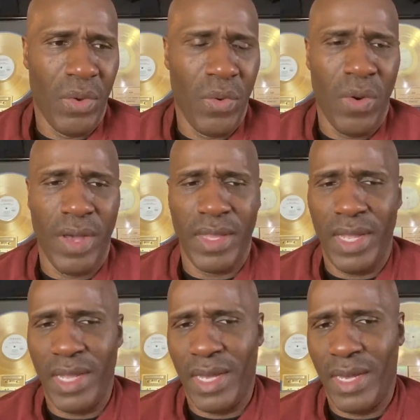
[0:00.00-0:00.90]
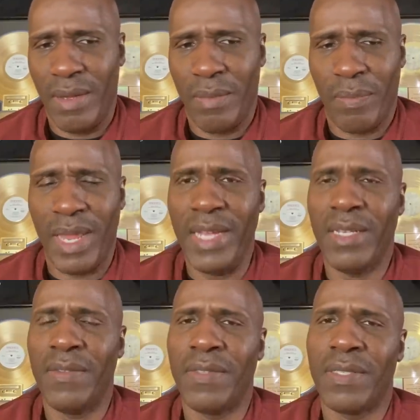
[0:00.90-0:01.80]
who are they, uh,
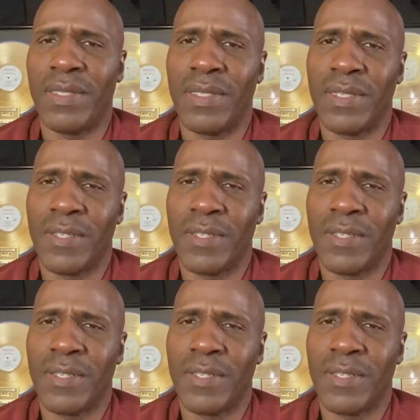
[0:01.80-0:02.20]
plaintiffs